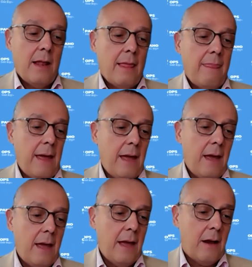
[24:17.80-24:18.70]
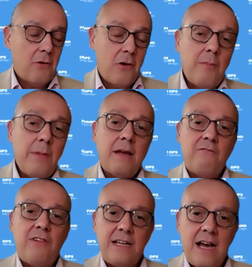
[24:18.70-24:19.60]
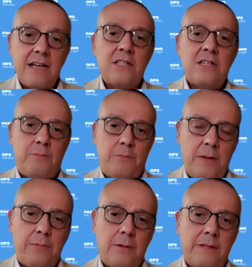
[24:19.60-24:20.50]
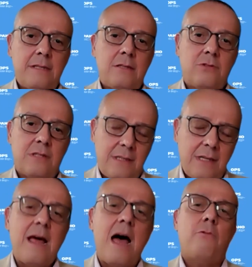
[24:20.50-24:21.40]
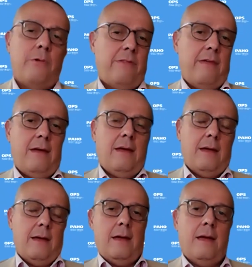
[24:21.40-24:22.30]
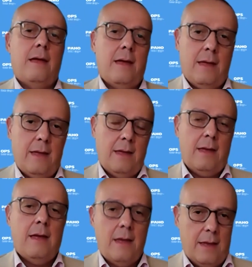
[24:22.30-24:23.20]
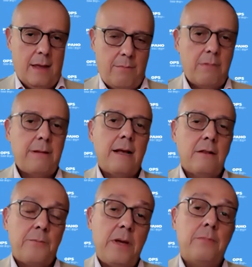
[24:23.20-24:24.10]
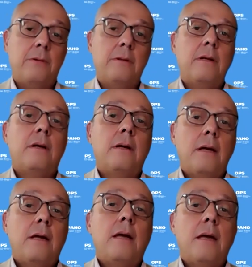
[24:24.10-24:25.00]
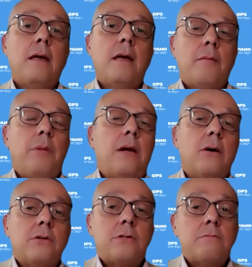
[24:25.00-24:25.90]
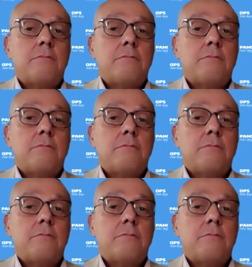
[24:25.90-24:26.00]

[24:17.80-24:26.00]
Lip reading: The economic and financial people needs to sit down with the public health people, because,